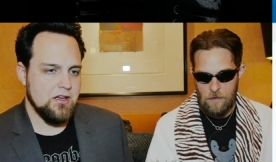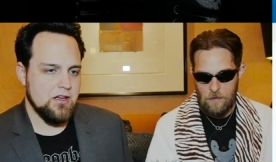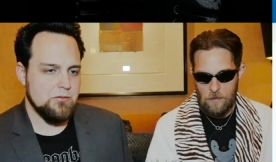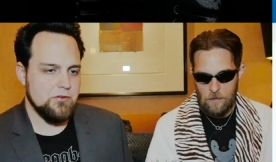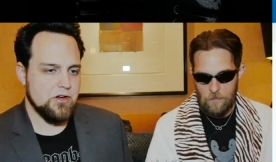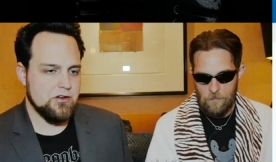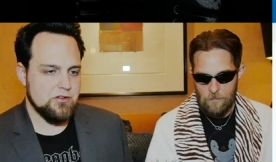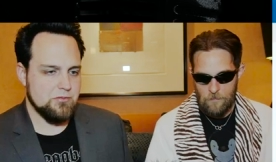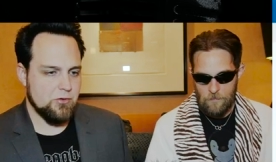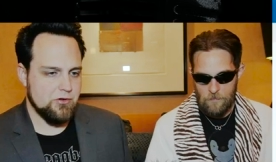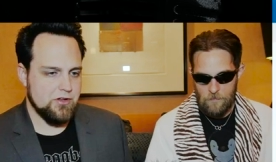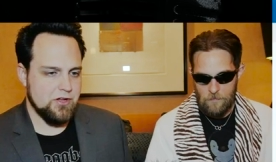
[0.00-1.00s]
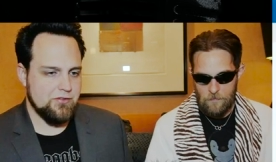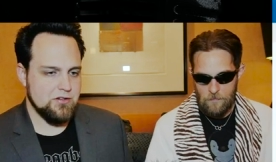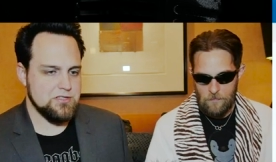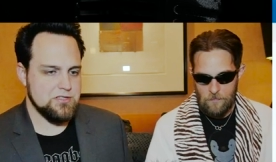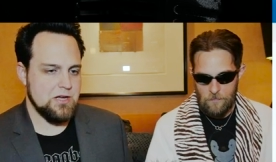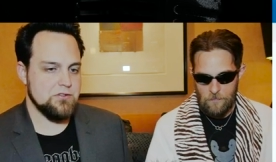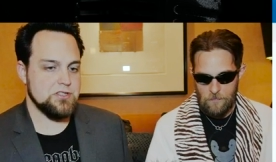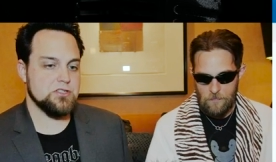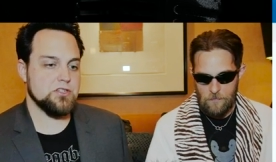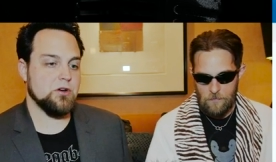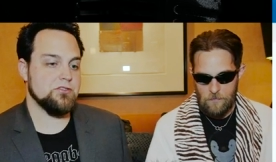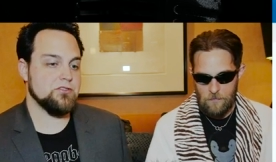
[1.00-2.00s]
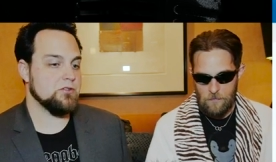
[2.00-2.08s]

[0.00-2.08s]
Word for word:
Speaker 1: Uh, moving on to some more stuff here. San Francisco